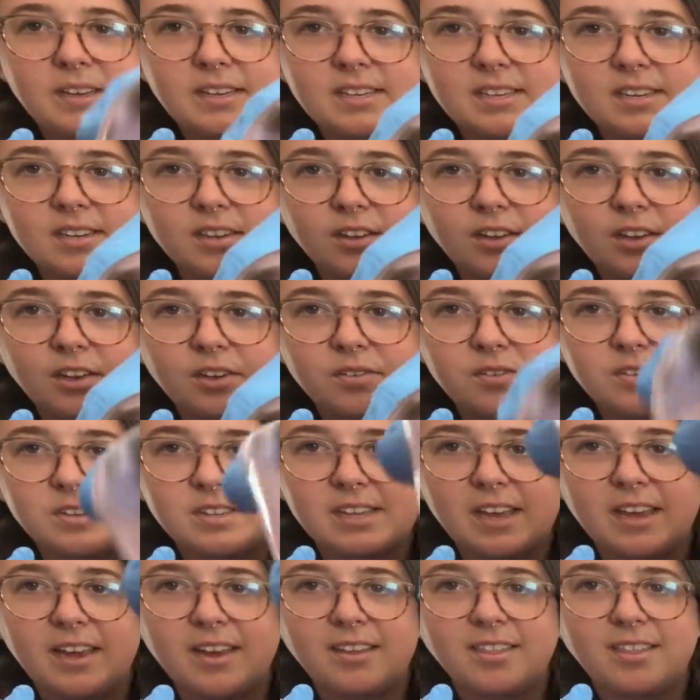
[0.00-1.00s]
still use
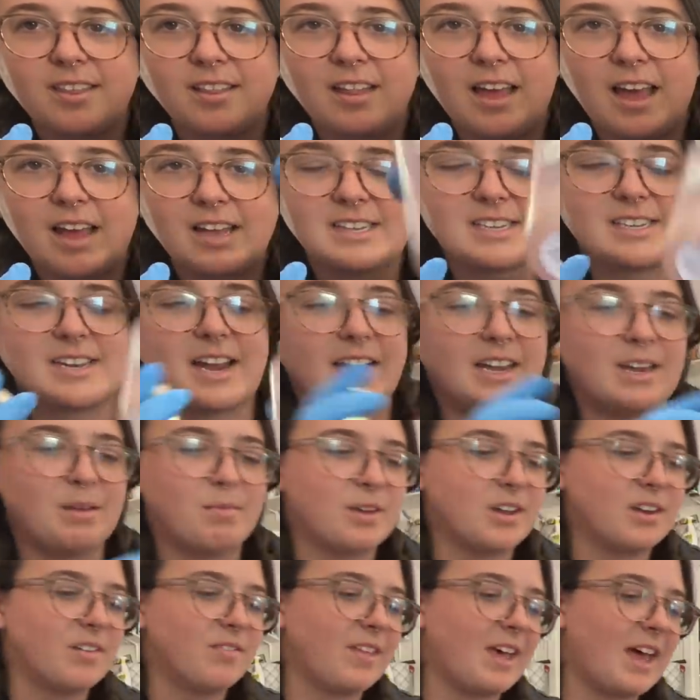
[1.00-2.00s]
like the last tiny
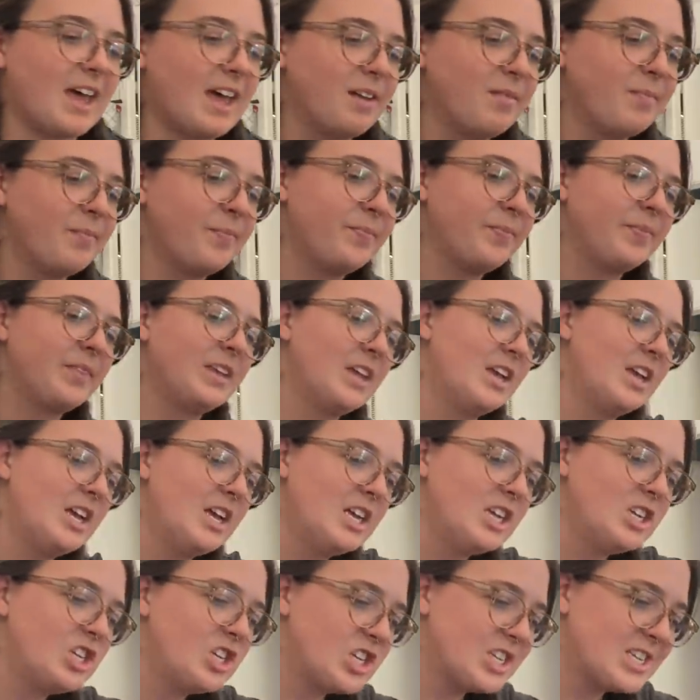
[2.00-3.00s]
bit of that
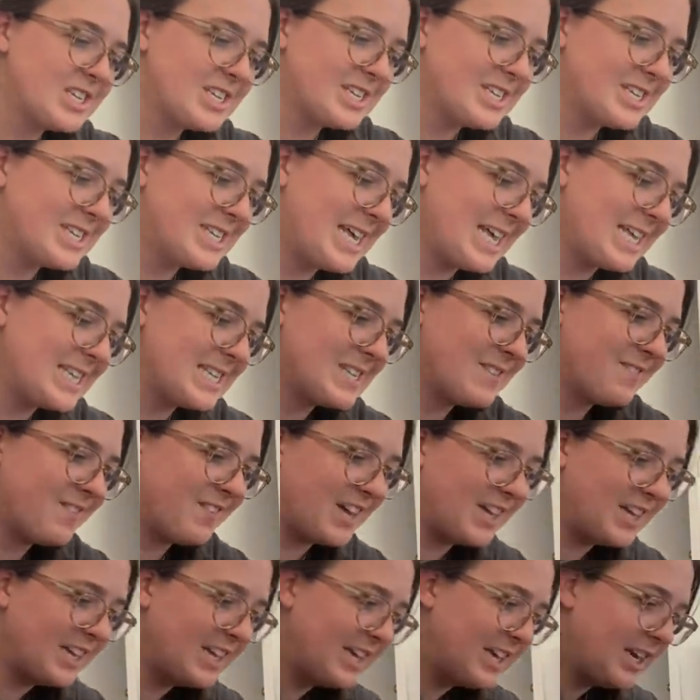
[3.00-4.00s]
just because that's
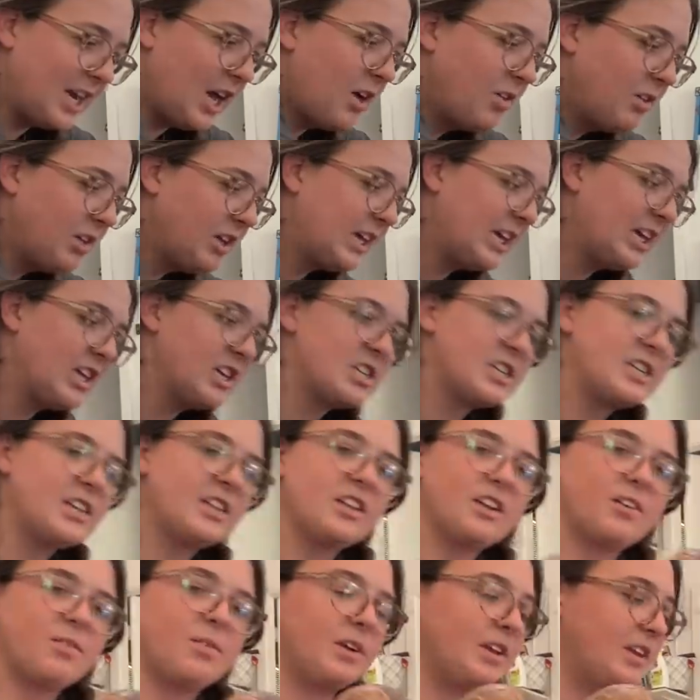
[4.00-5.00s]
fun. Oh, look, here's
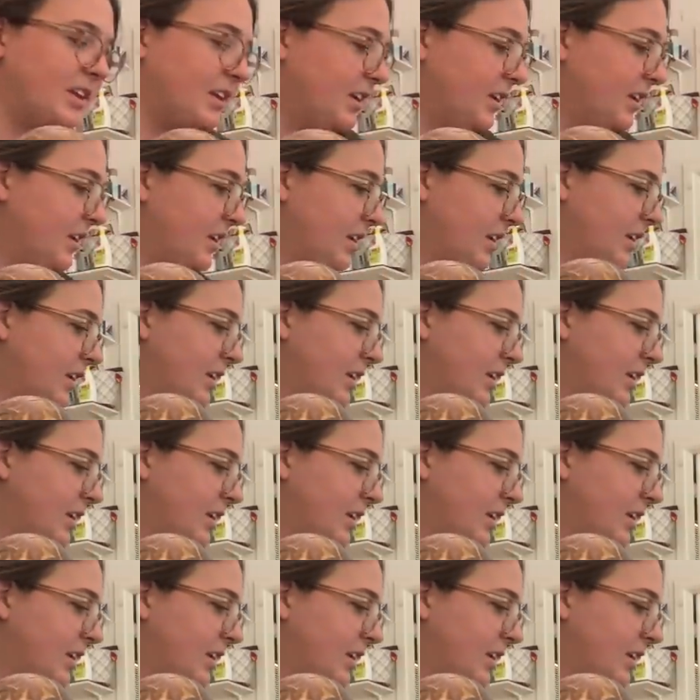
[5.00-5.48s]
another one.